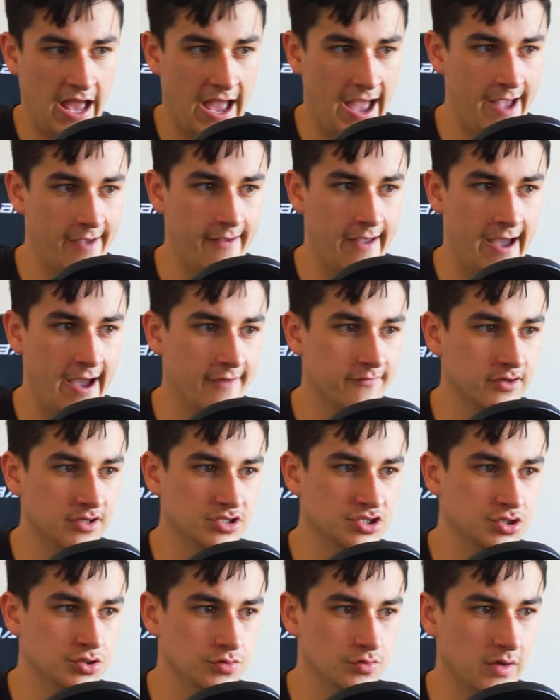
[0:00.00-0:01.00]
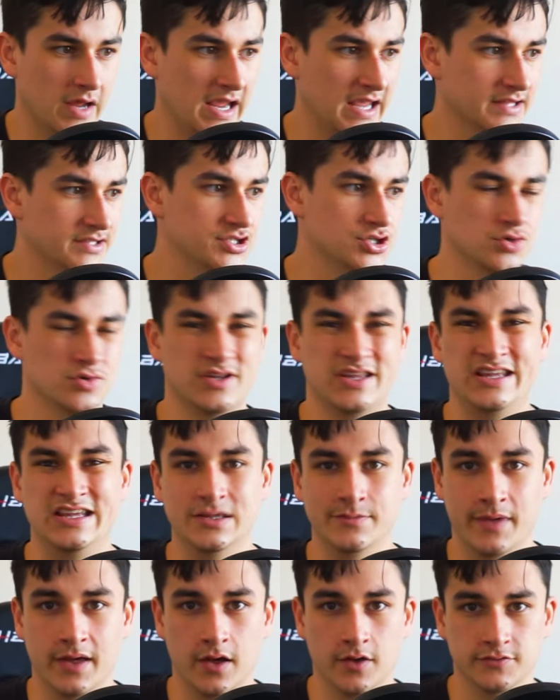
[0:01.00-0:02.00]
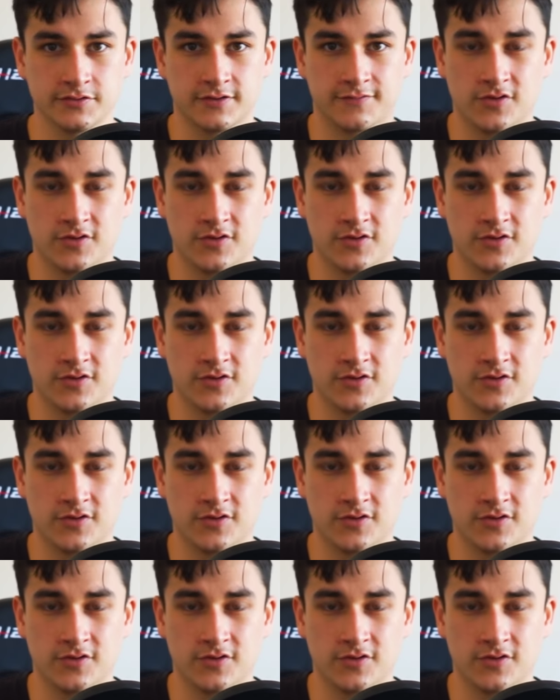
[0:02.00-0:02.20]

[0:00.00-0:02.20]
having to answer emails.